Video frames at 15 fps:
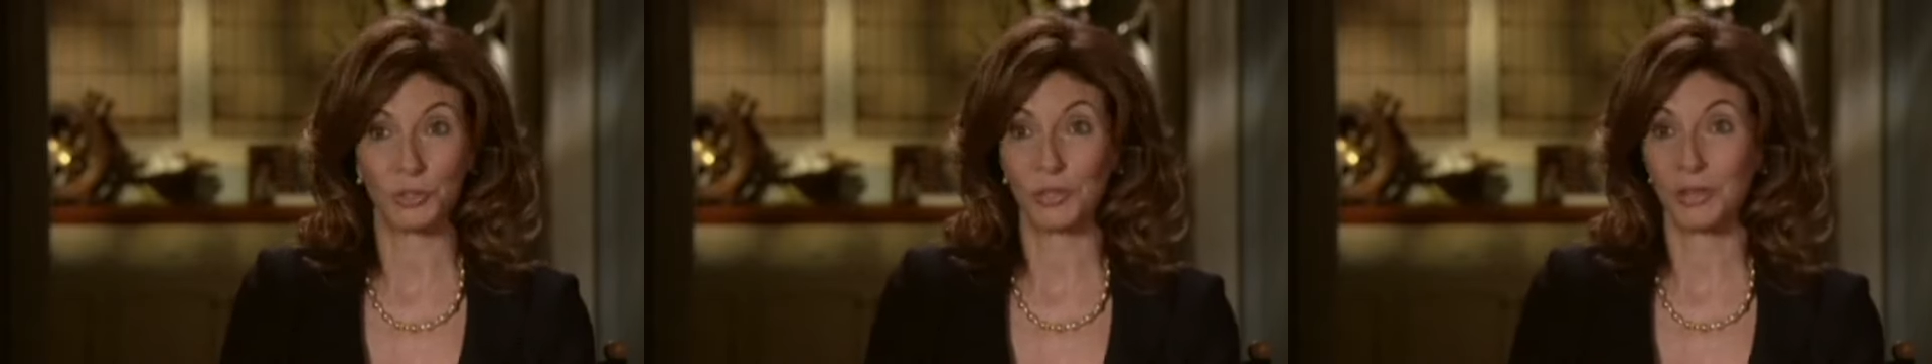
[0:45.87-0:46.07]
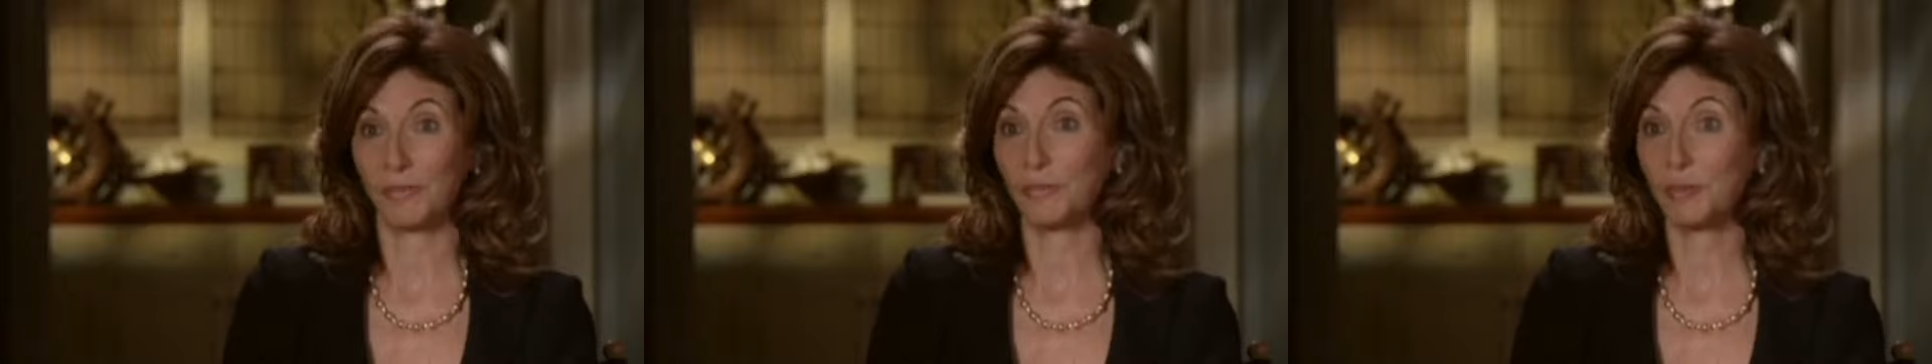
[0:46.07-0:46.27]

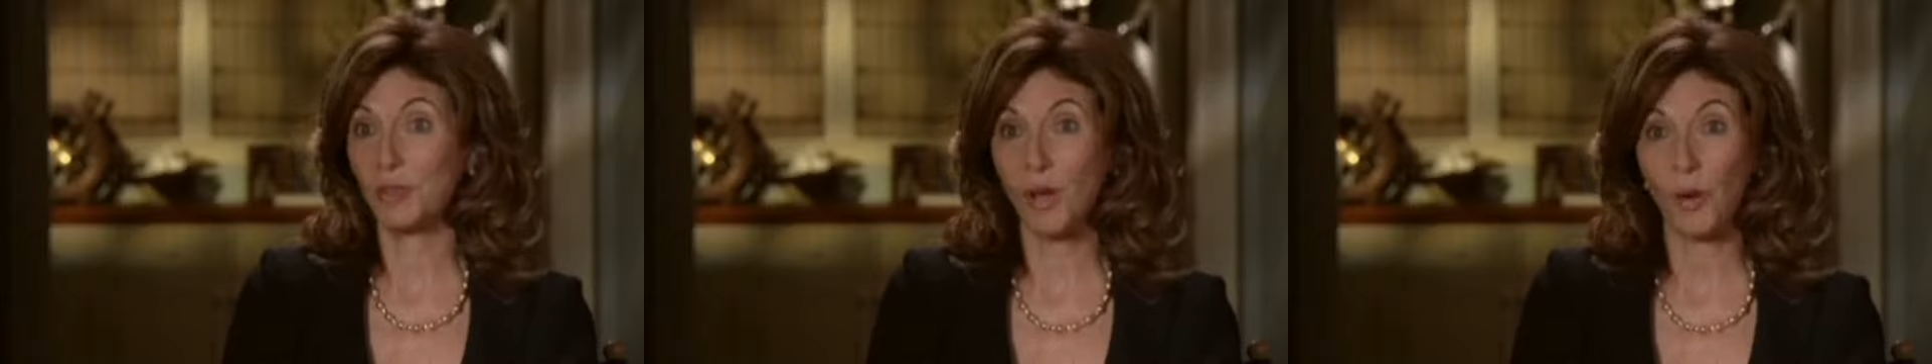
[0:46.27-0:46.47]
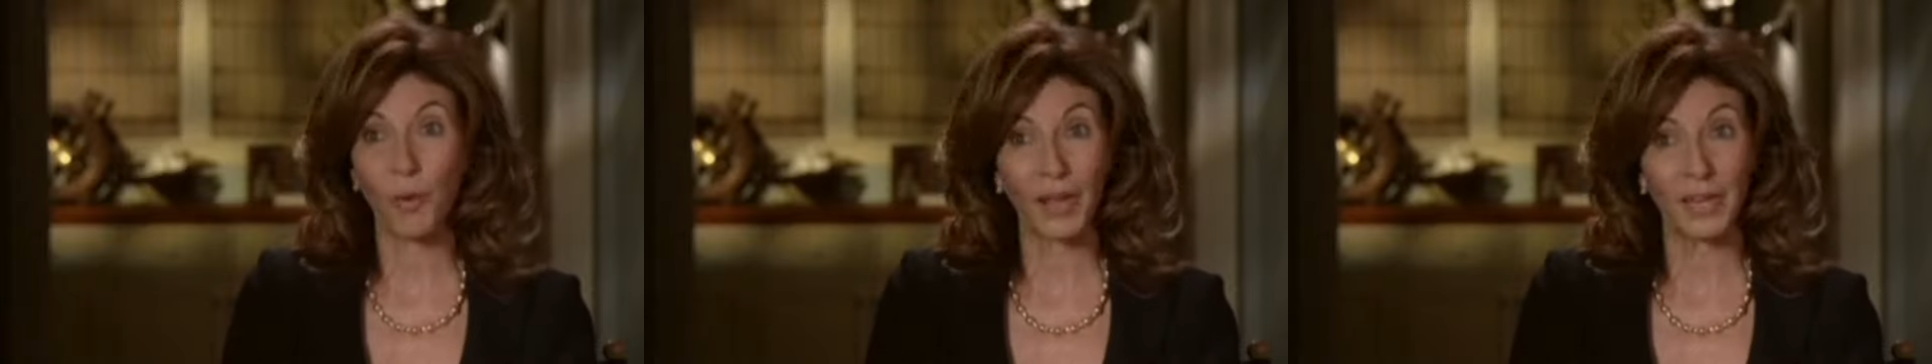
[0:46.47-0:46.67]
You have
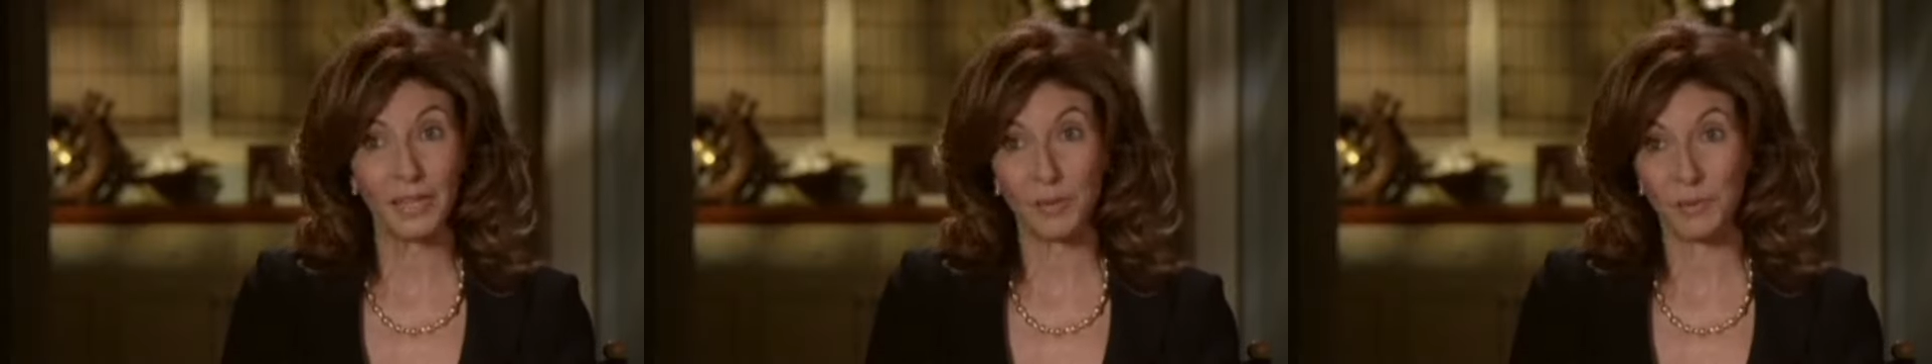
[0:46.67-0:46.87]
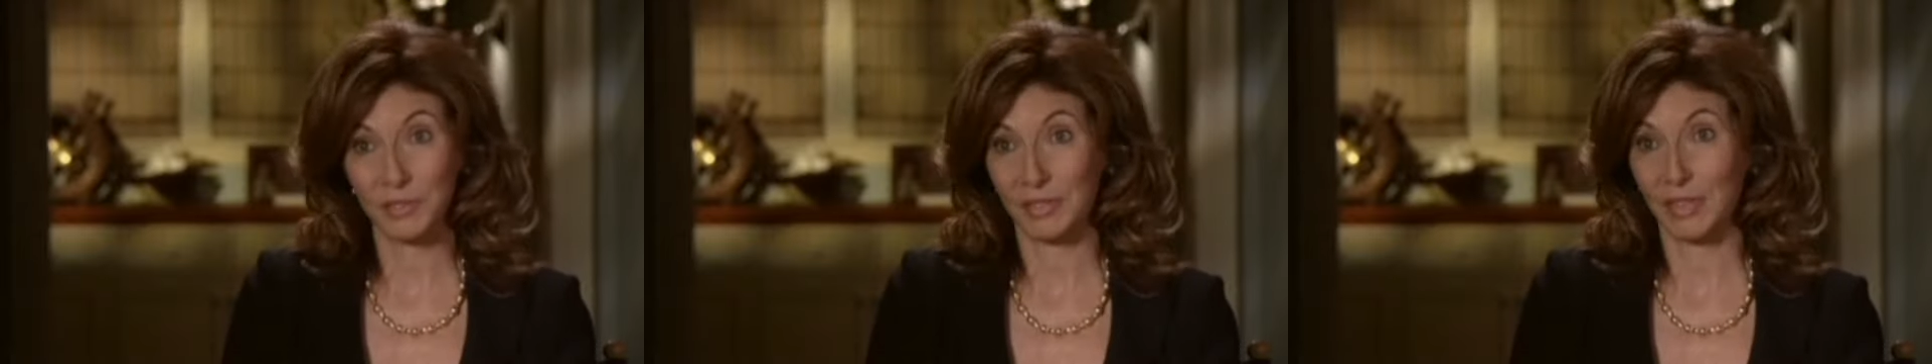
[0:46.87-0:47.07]
no
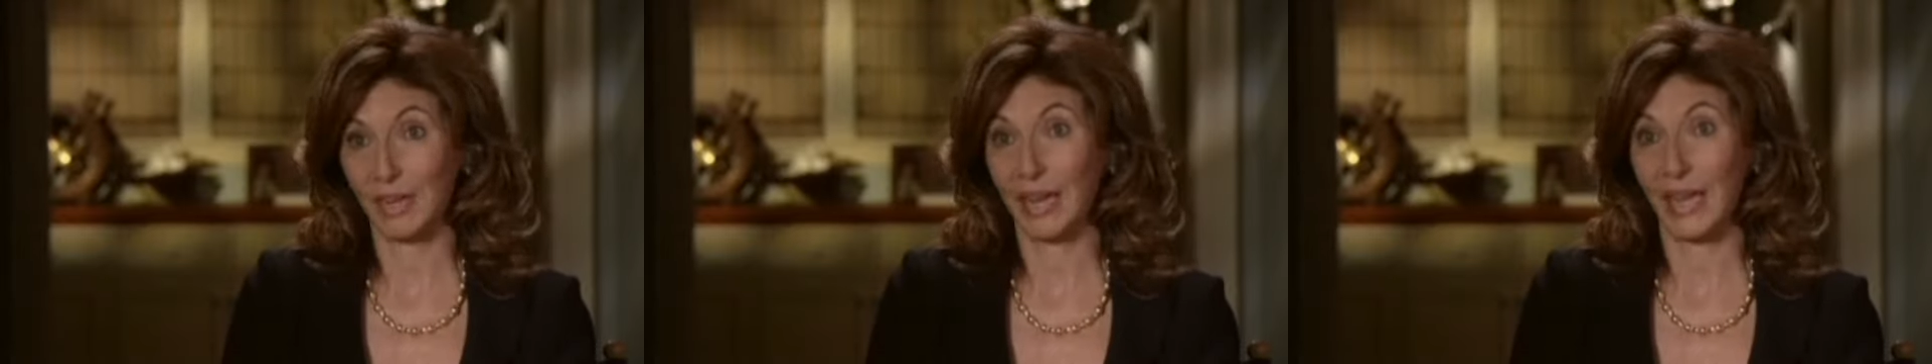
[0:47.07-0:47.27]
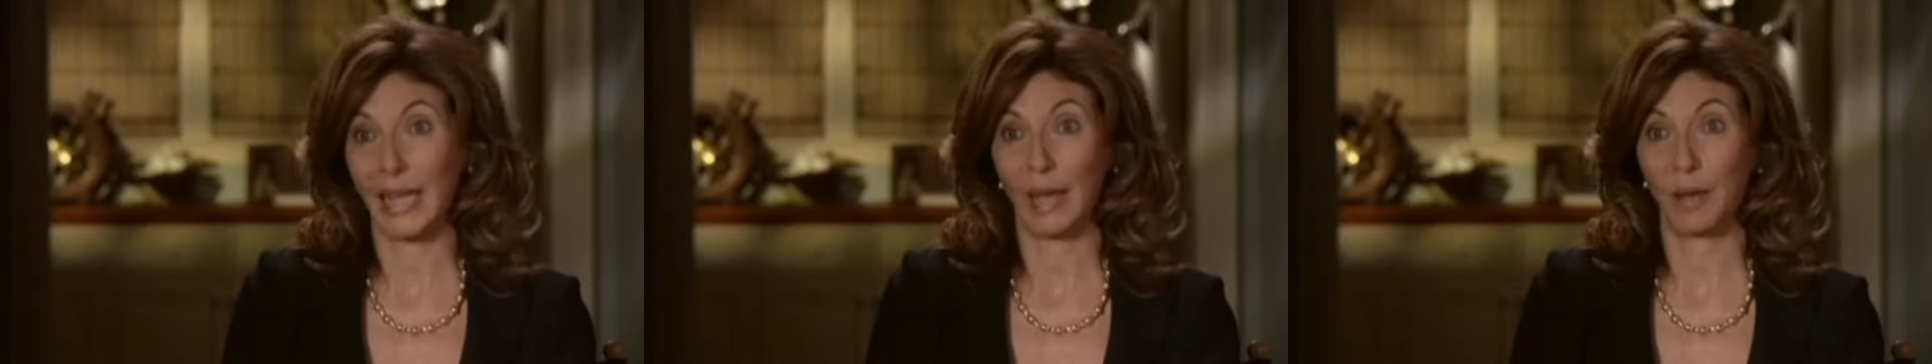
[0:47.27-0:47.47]
idea what's going
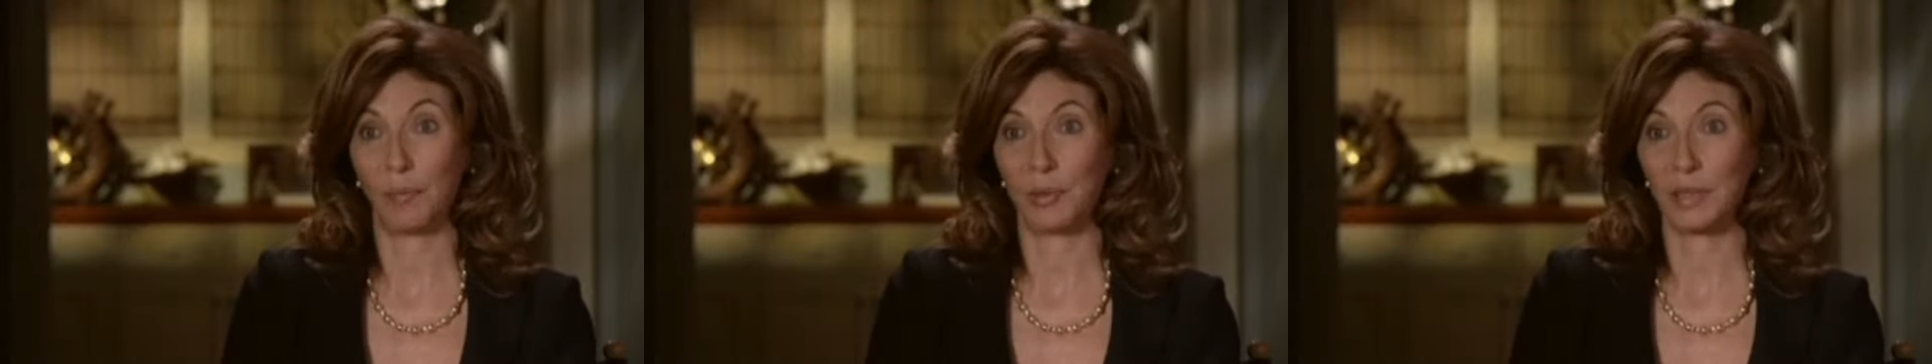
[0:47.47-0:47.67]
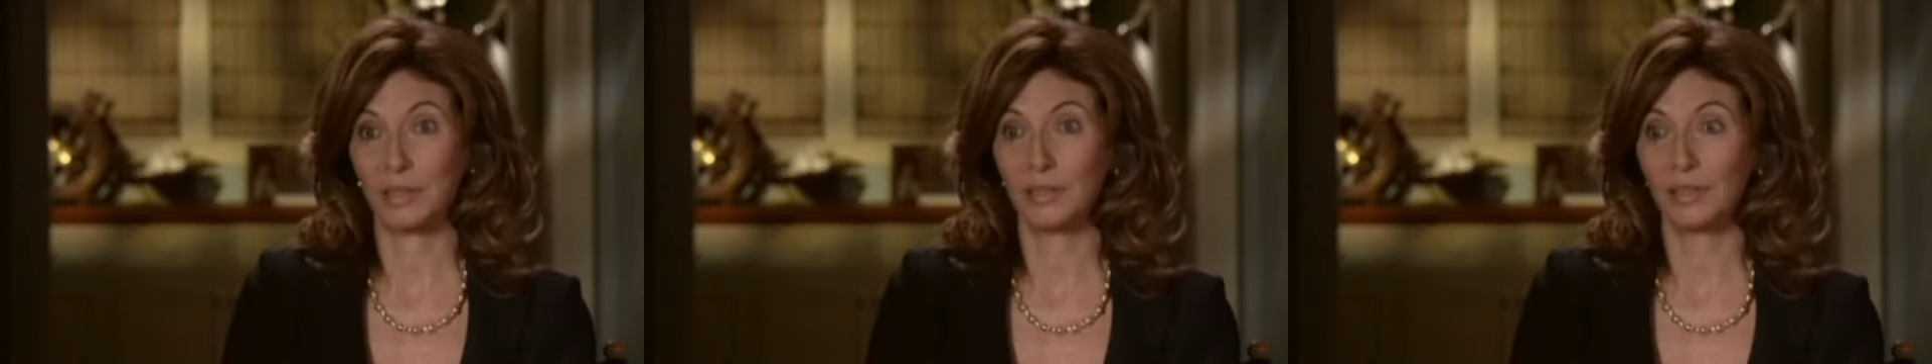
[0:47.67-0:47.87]
to
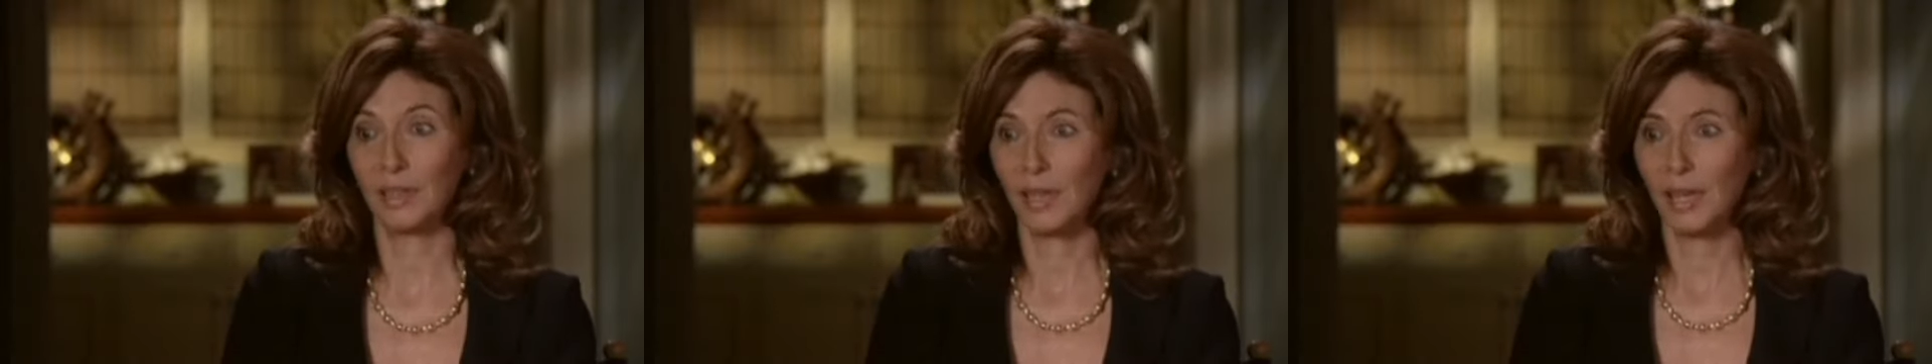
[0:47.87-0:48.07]
happen.